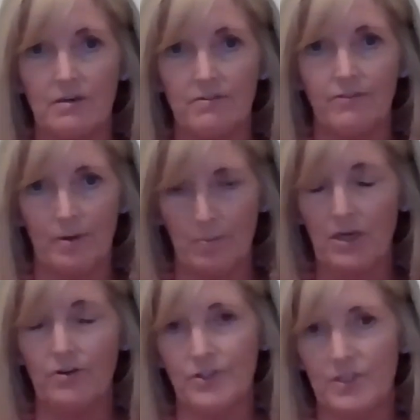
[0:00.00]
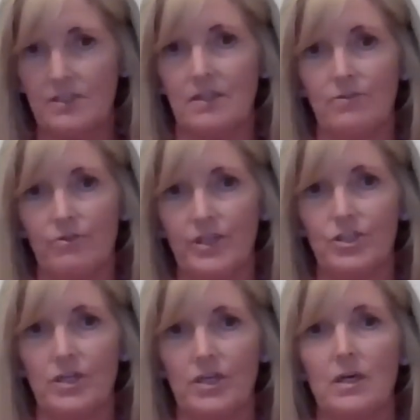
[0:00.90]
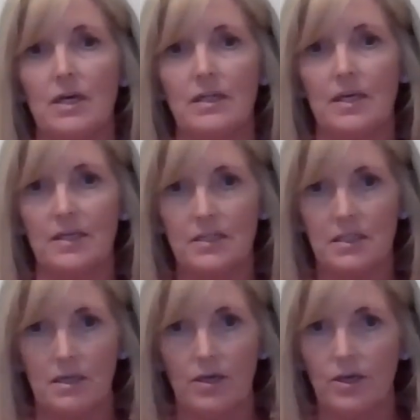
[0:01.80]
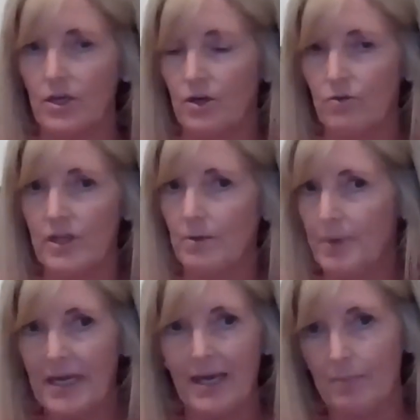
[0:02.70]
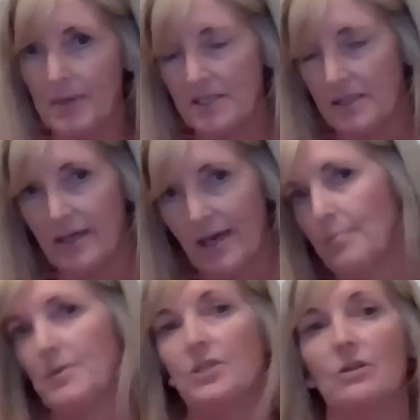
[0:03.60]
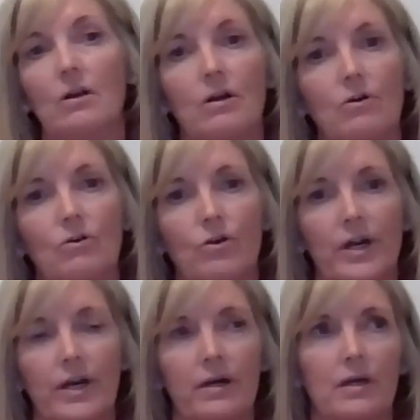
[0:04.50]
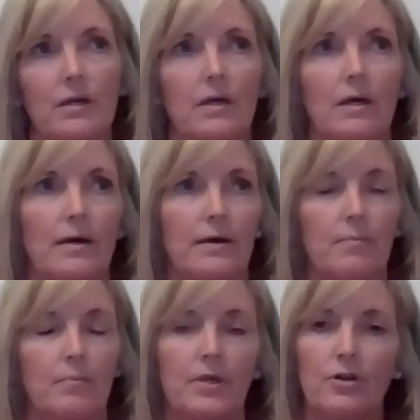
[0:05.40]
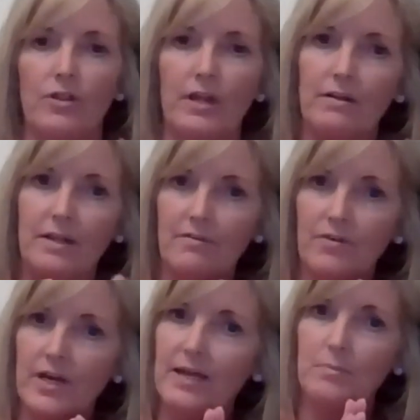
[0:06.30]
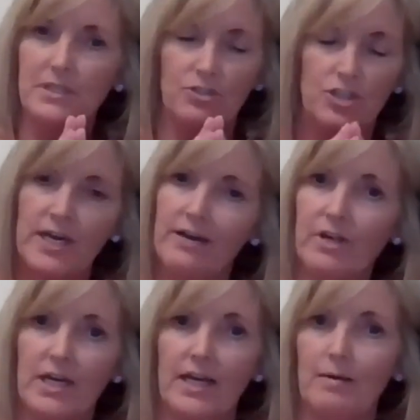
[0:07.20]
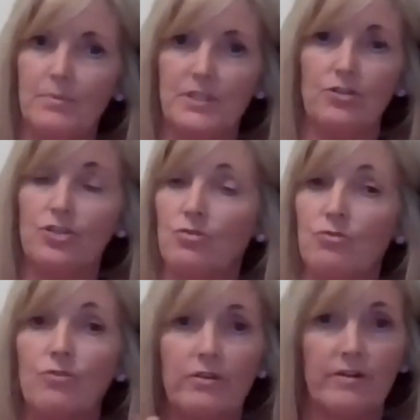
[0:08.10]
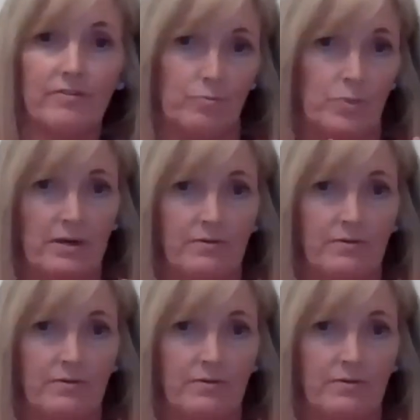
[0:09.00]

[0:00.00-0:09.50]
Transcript: of family offices in the region that, there'll be ABC Capital, or they'll have names, generic names that you don't know they're even